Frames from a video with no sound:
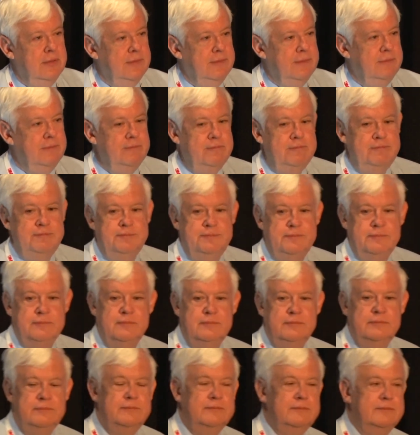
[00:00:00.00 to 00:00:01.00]

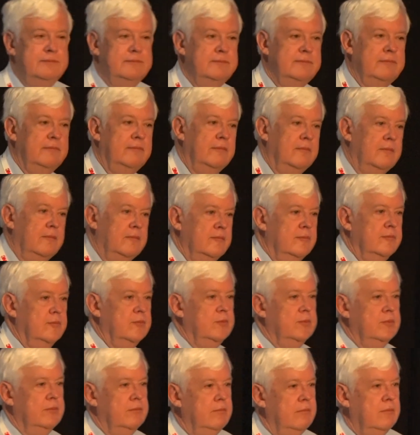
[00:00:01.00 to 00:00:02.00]

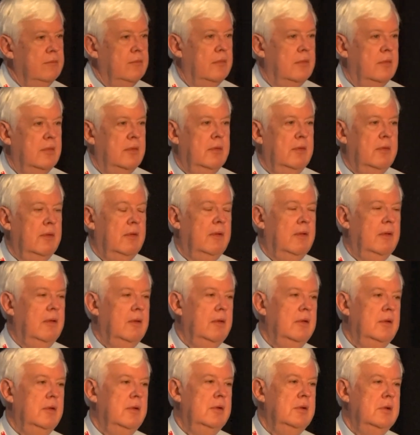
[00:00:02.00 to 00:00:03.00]

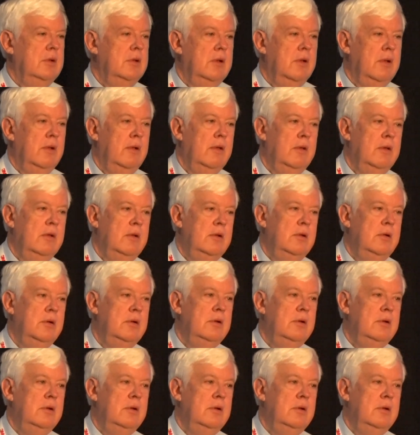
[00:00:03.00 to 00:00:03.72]
(silence)